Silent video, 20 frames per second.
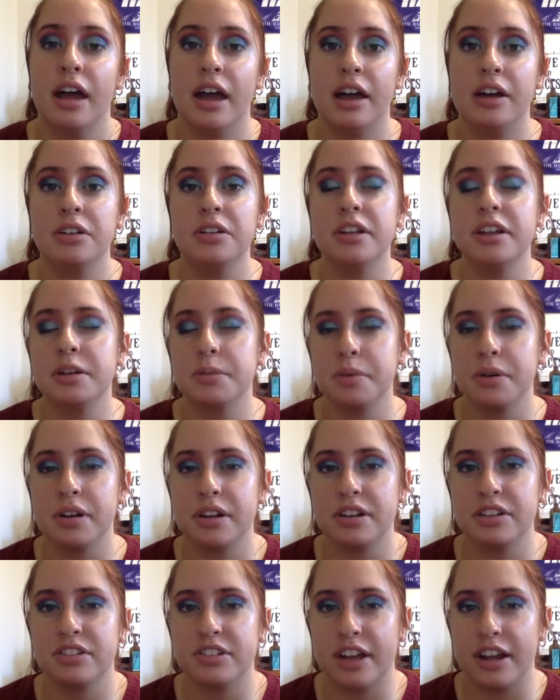I don't like
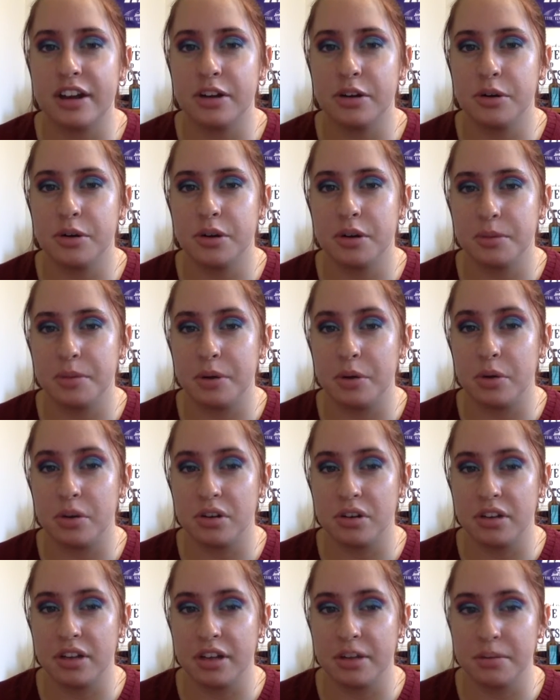putting shadow on my
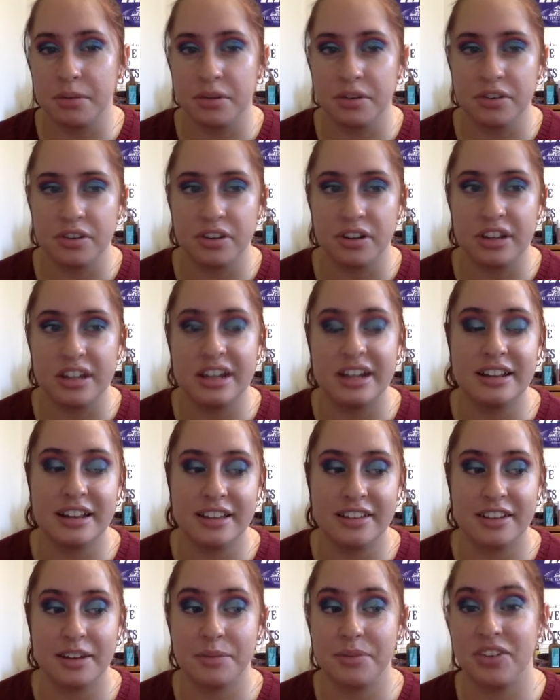waterline personally
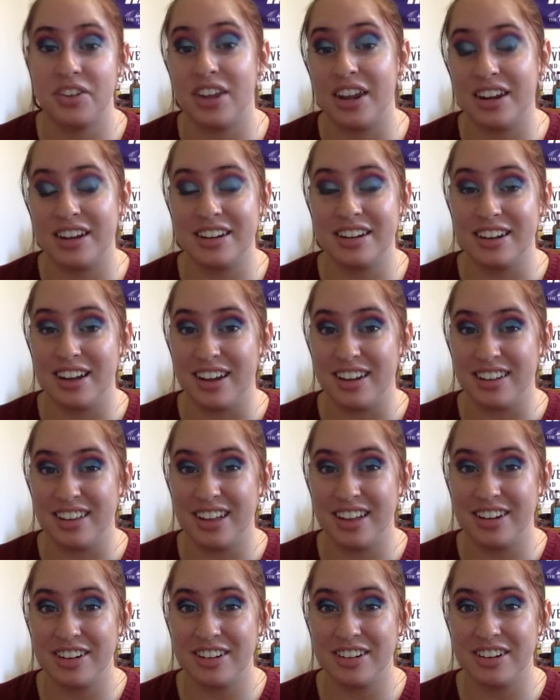unless I'm setting an
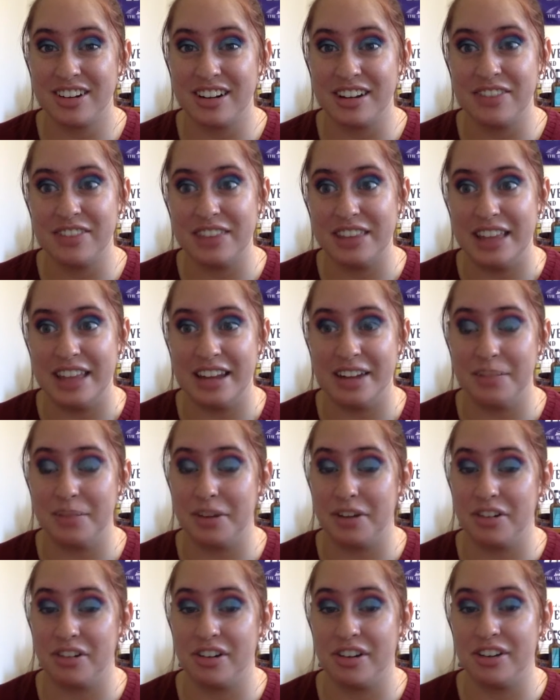eyeliner, and even then I'm
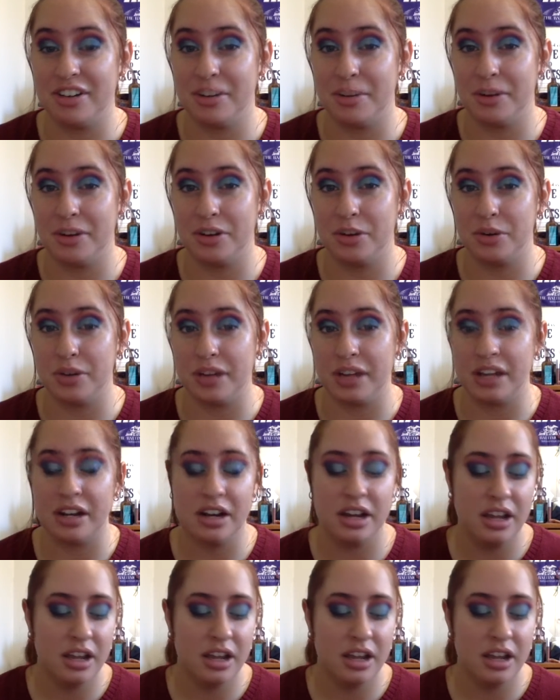not crazy about doing it.